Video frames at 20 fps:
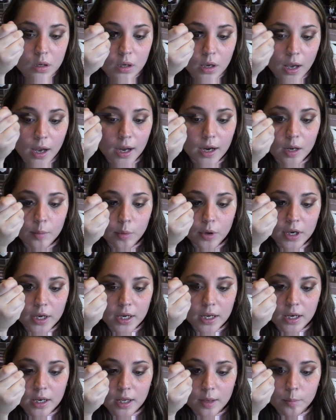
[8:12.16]
Kind of bring
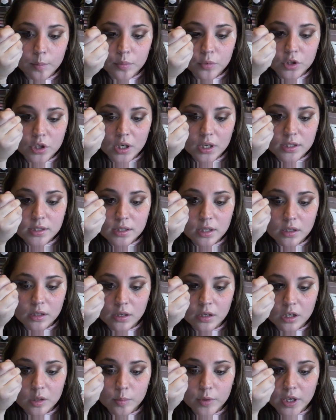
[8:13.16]
it up just a
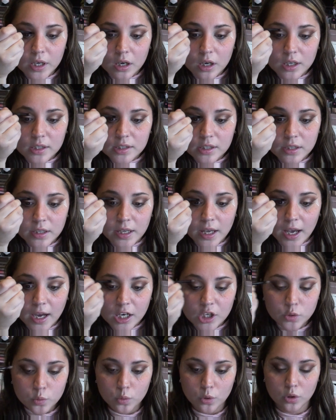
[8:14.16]
little bit onto the
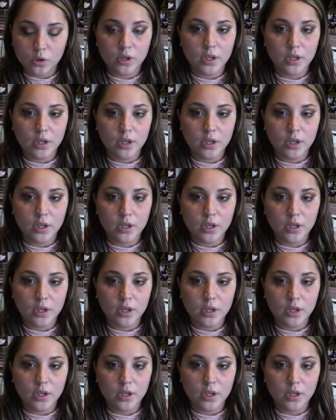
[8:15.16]
actual